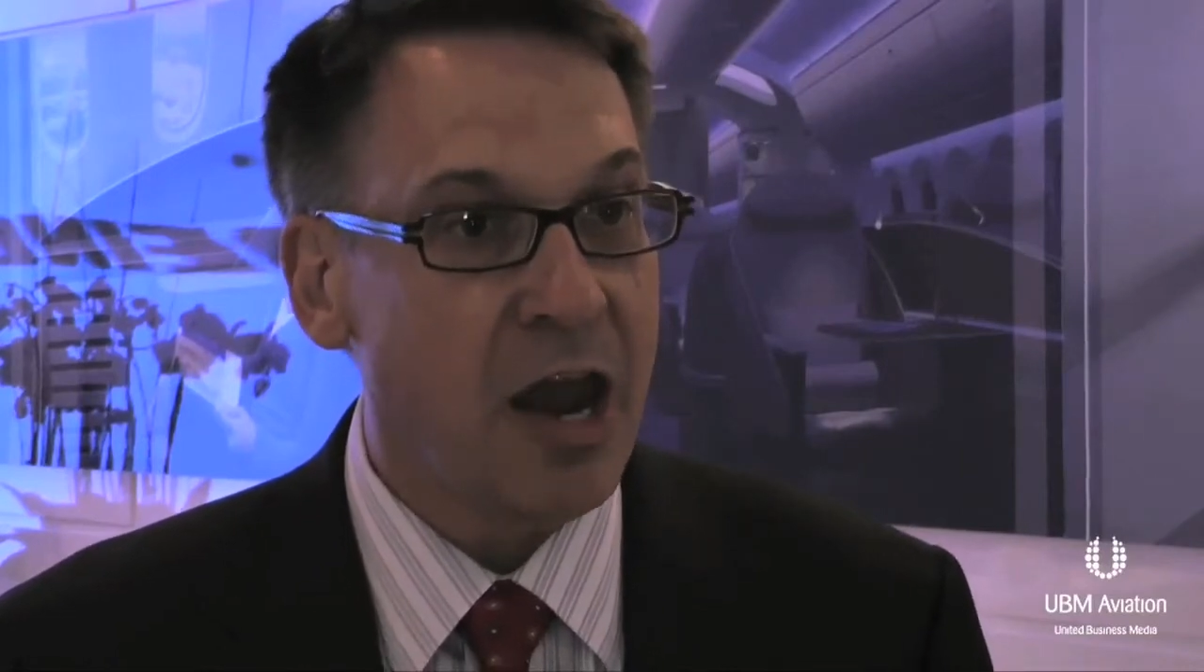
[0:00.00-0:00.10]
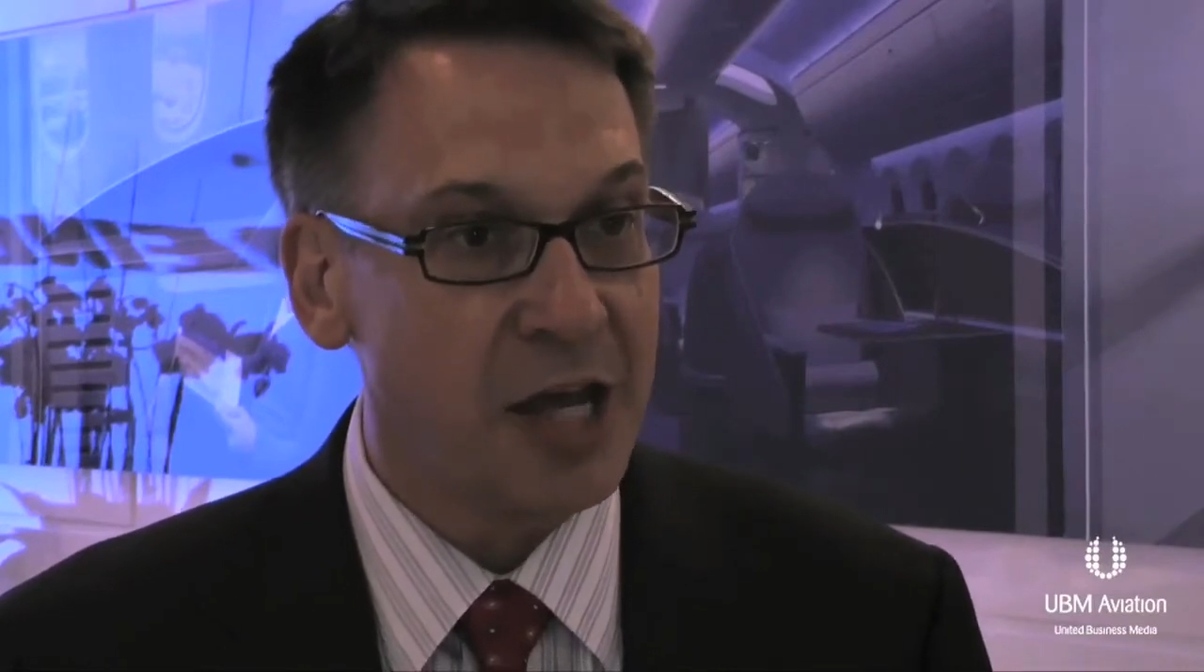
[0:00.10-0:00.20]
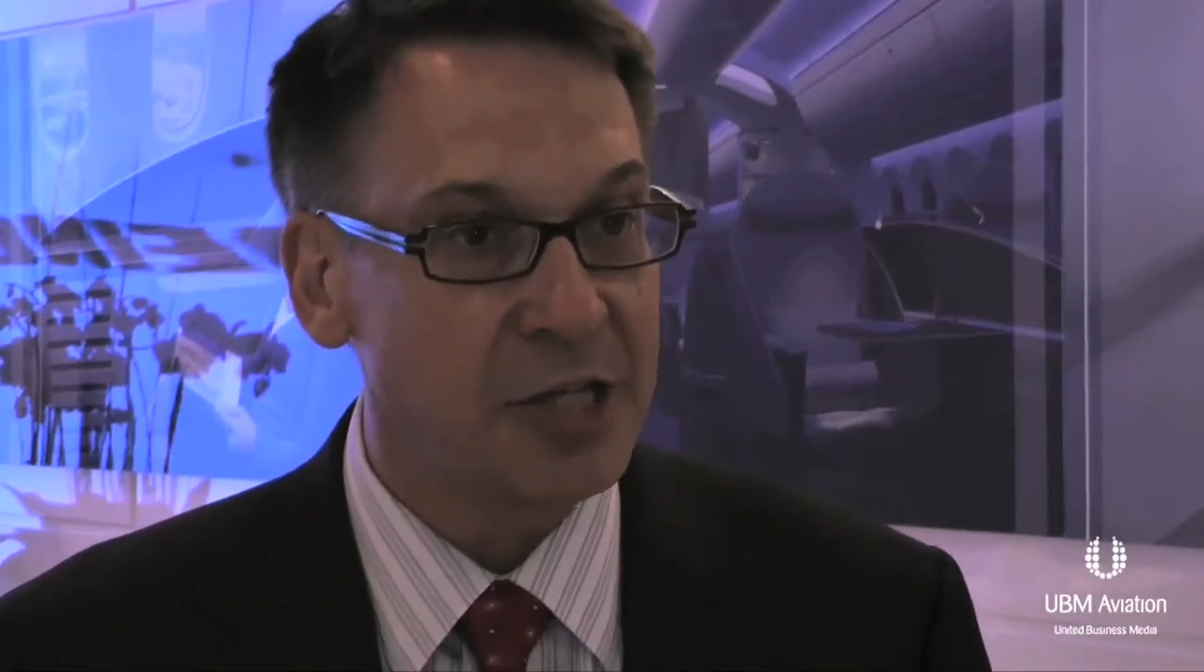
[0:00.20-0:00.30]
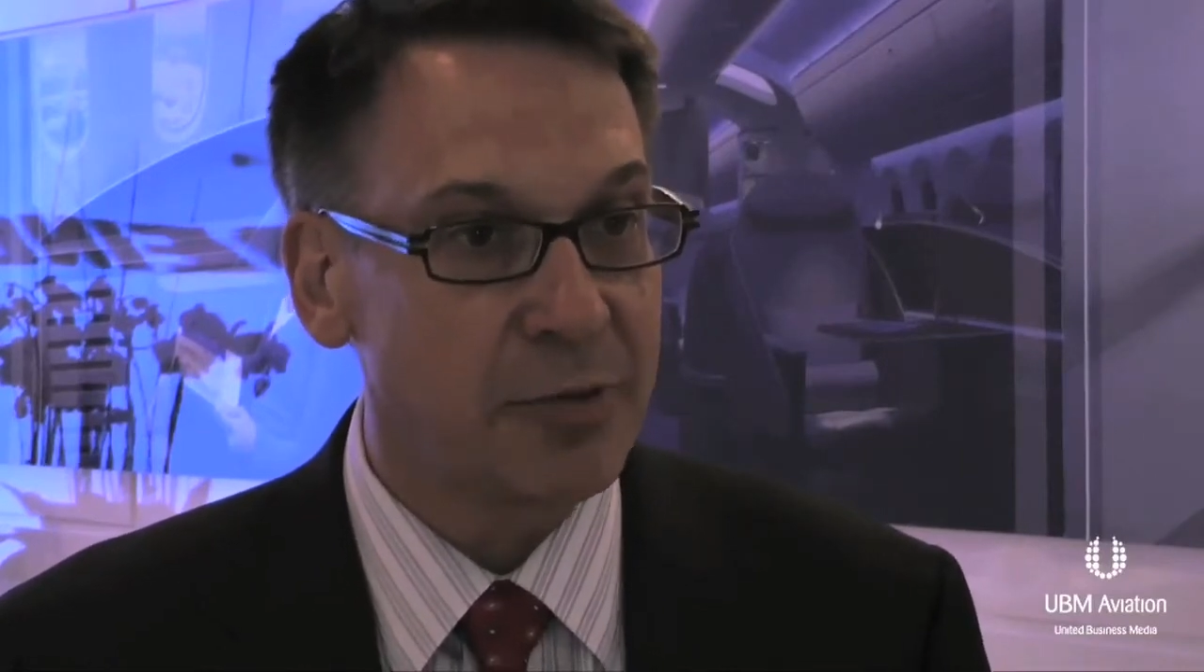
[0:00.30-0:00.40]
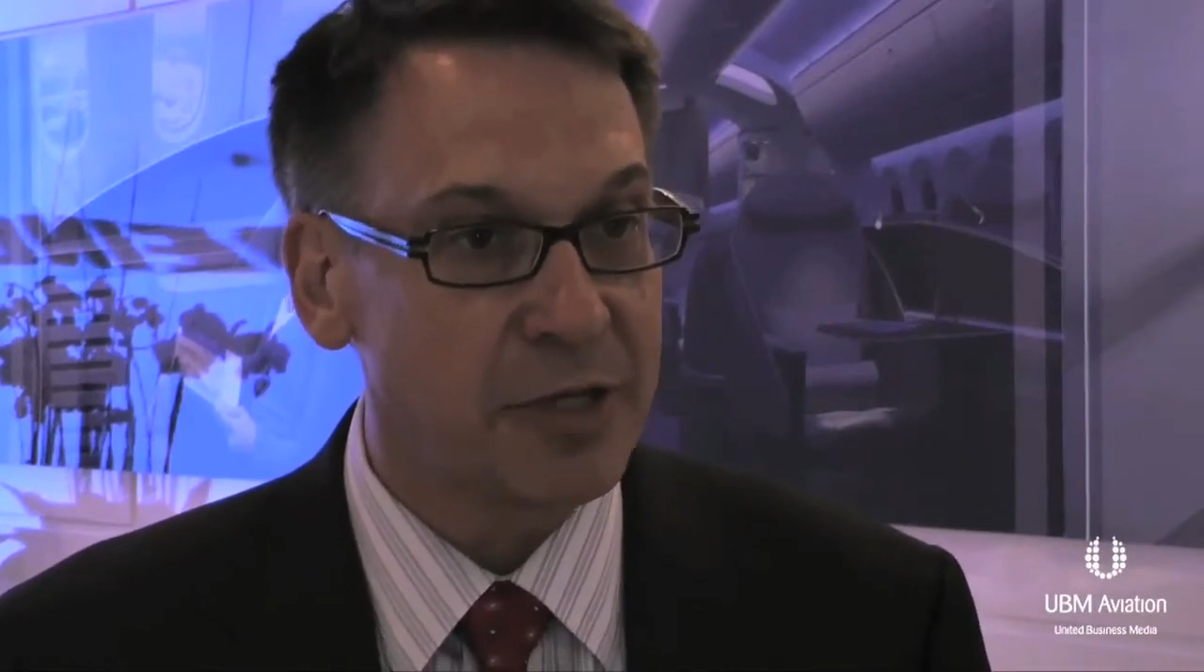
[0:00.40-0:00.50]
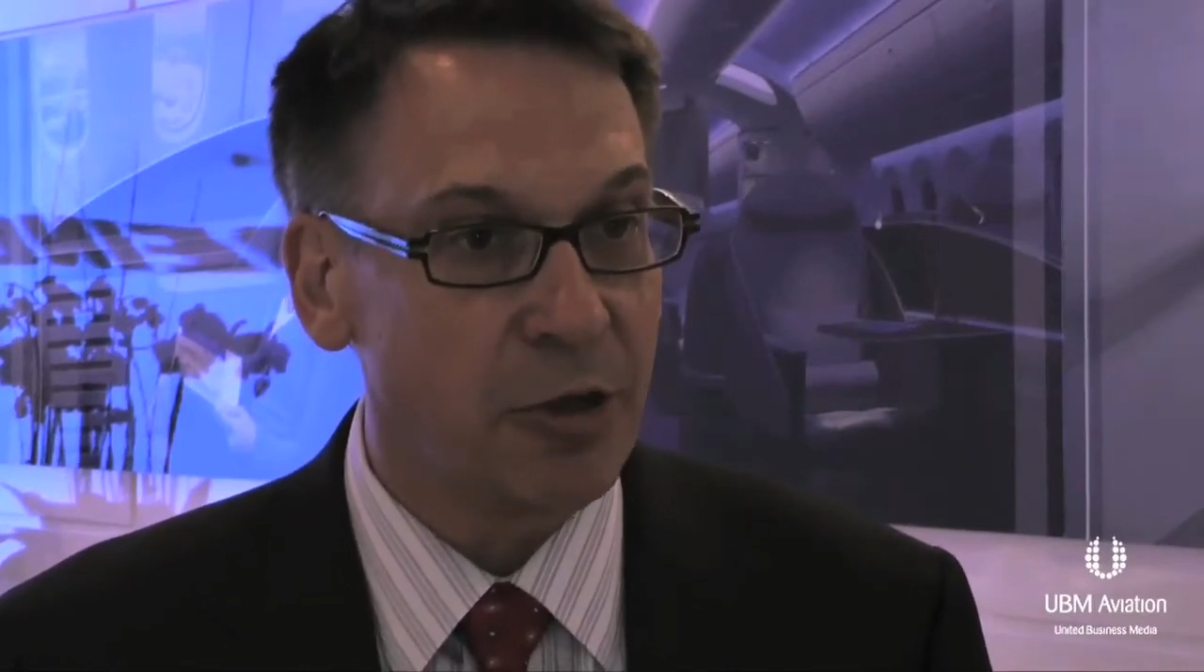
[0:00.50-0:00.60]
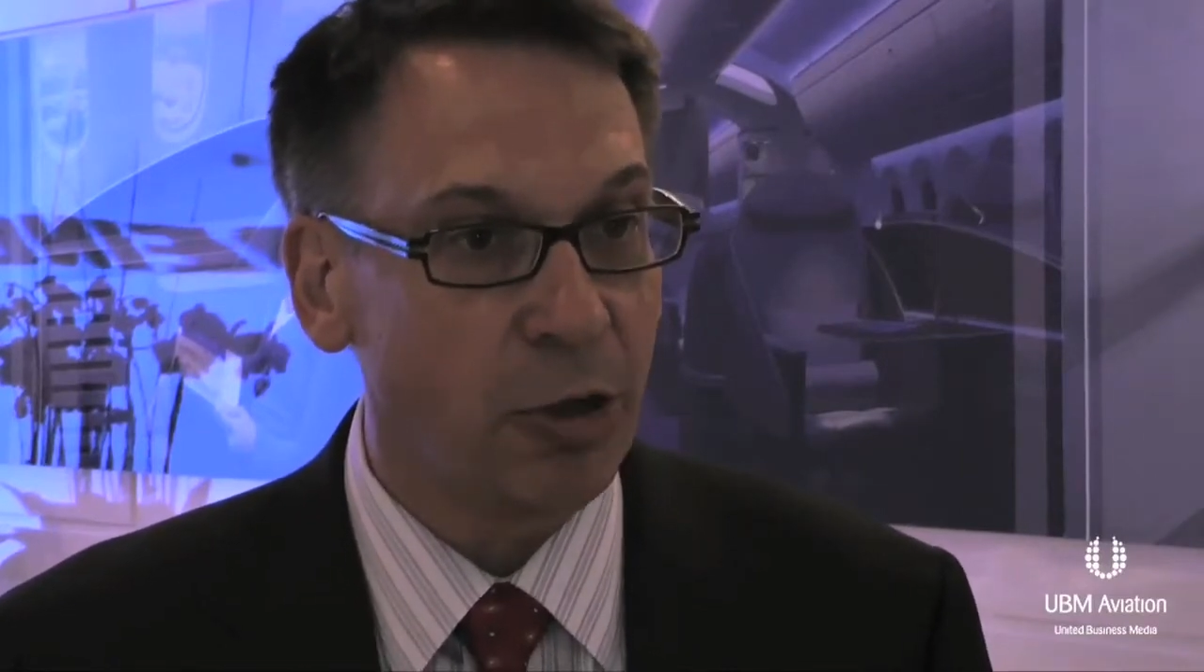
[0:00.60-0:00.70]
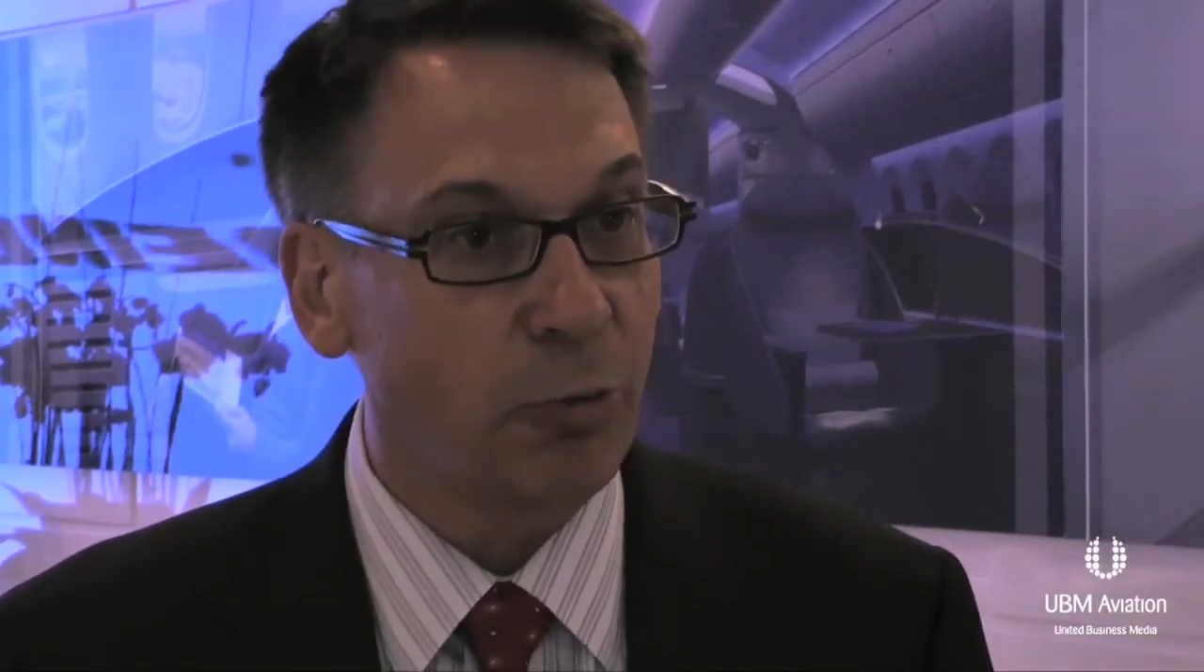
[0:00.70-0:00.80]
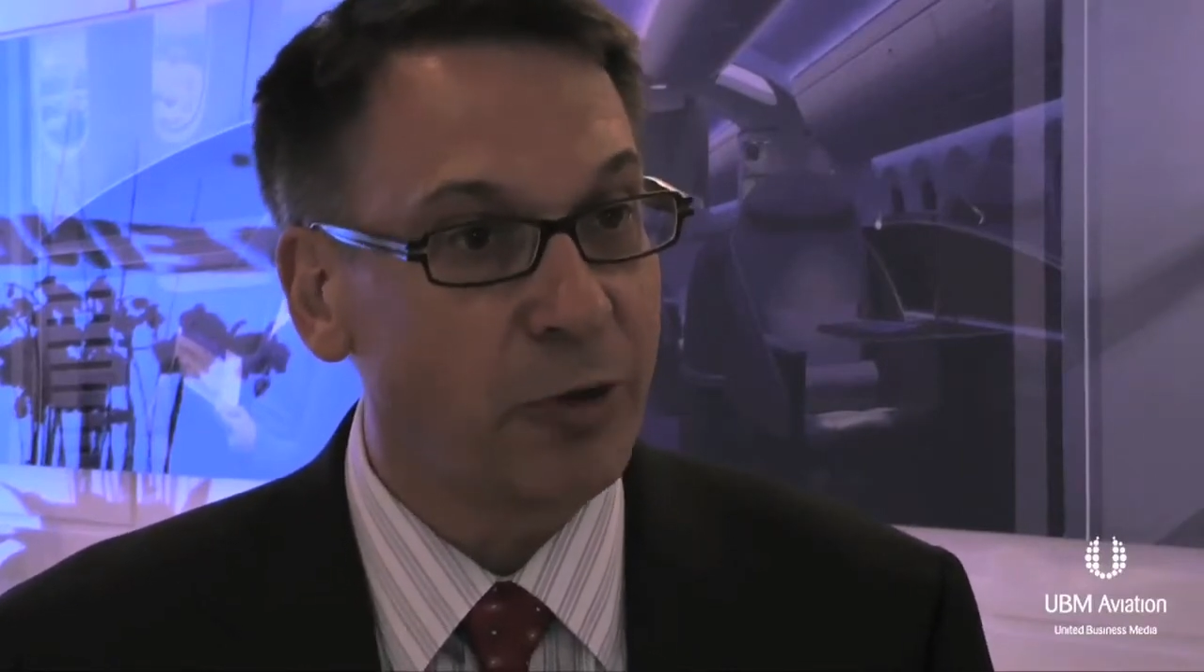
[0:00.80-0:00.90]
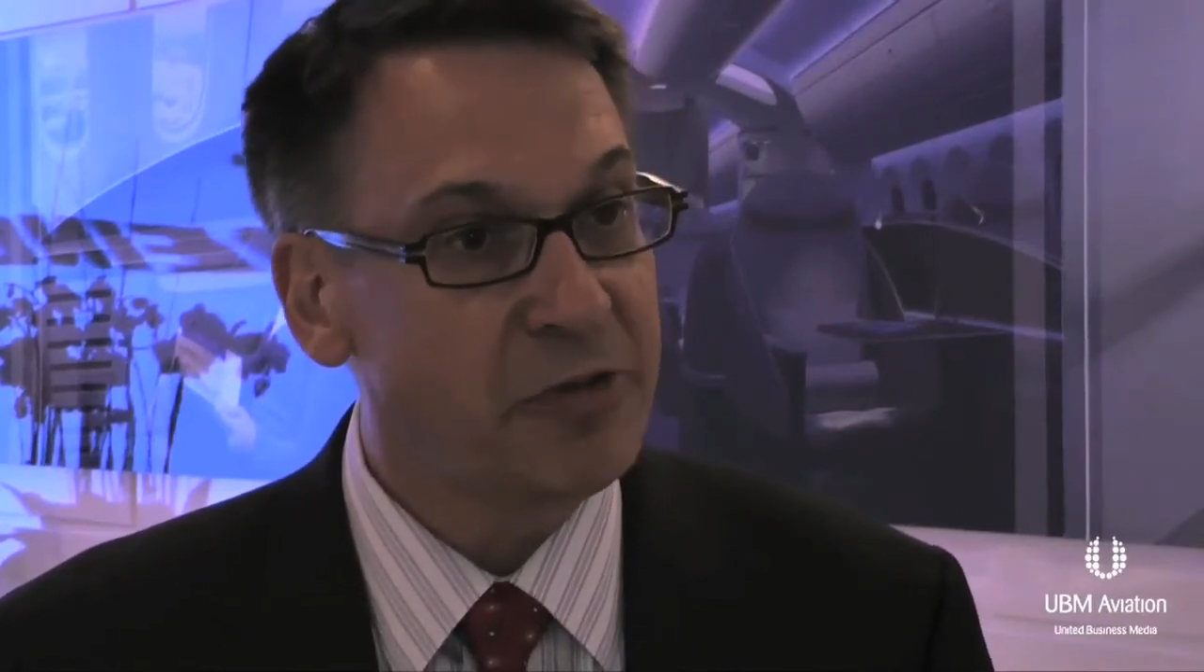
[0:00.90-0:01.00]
As a result,